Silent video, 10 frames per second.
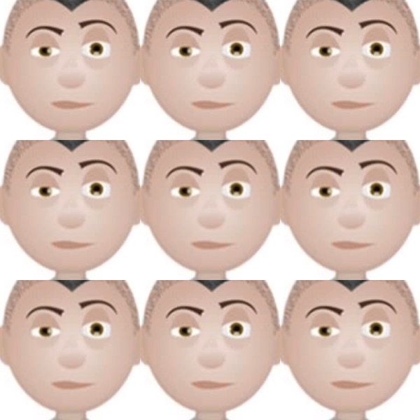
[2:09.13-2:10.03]

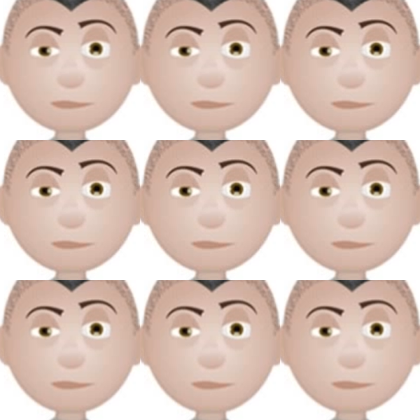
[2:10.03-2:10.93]

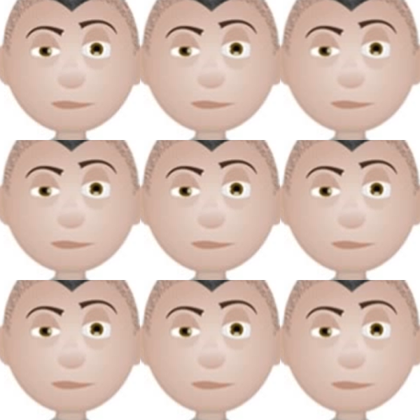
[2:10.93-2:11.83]

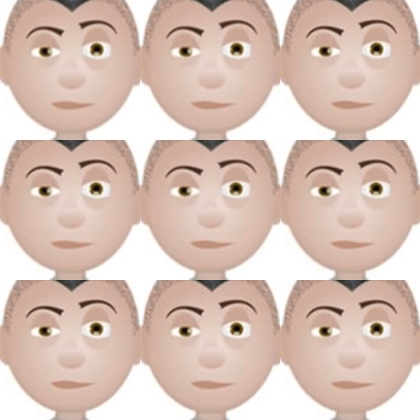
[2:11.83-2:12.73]

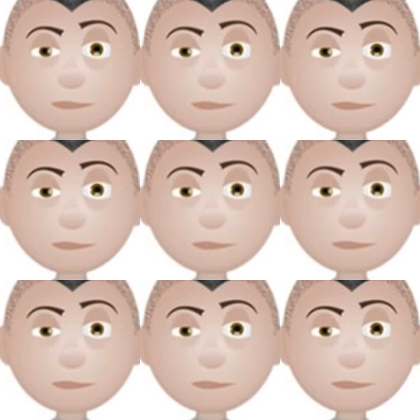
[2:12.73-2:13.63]

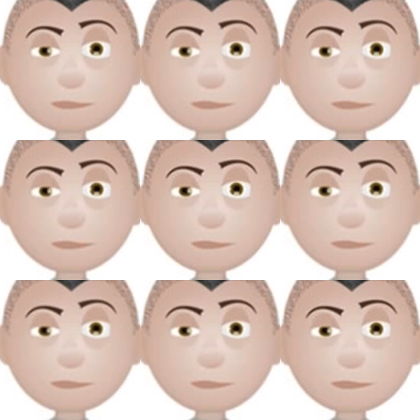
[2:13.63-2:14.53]

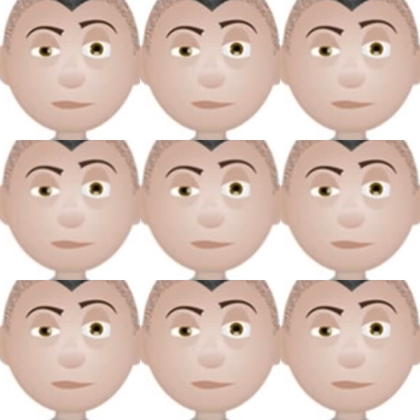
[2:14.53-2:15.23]
[no speech]